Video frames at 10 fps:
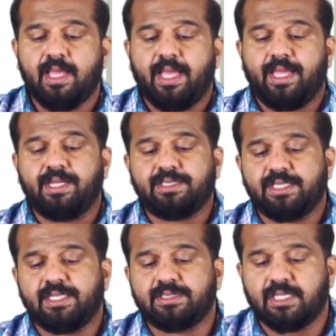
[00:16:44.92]

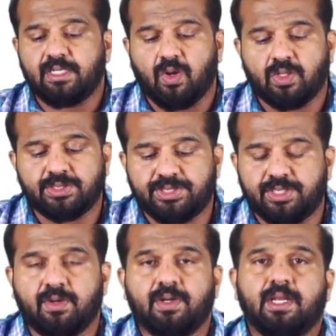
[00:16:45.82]
NSAIDs are
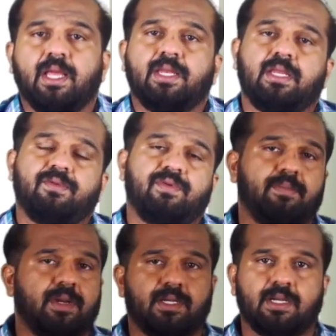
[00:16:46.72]
non-steroidal
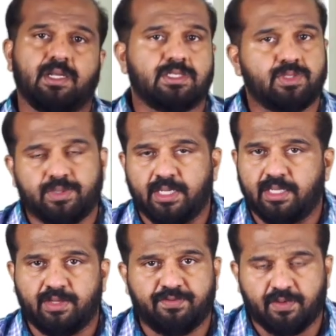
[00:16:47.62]
anti-inflammatory drugs you
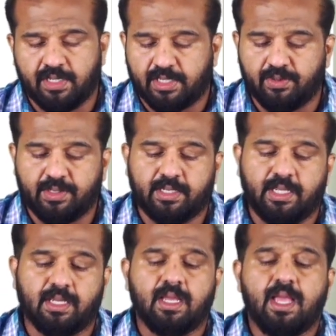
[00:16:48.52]
can give for acute
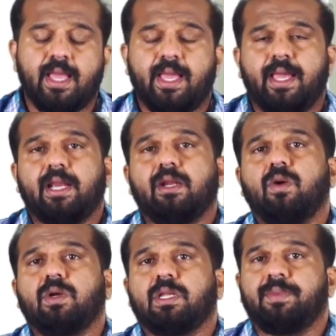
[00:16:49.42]
attack.
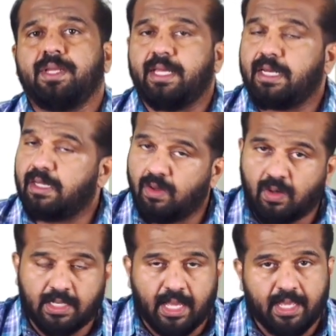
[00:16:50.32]
Ergotamine,
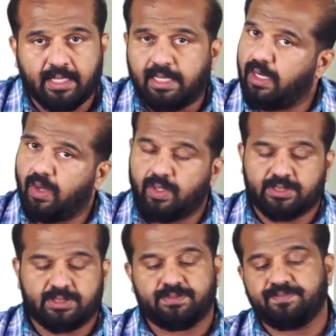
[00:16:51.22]
ergot
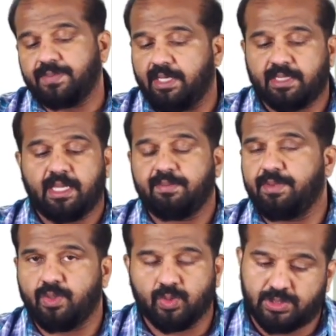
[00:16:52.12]
alkaloids, that can be
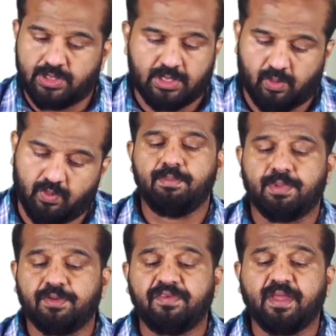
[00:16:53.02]
used now.
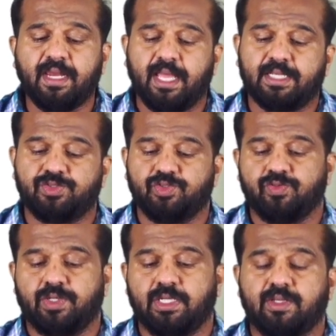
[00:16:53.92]
Prophylaxis,
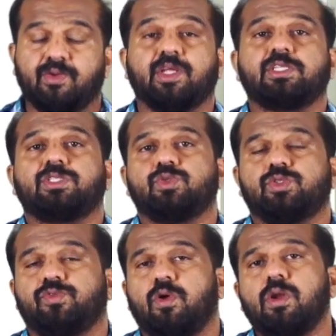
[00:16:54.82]
what are the drugs
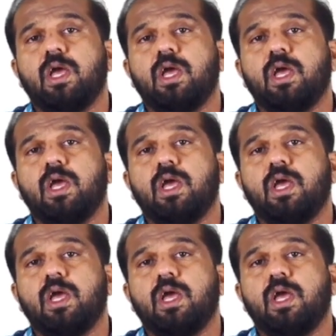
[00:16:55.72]
used for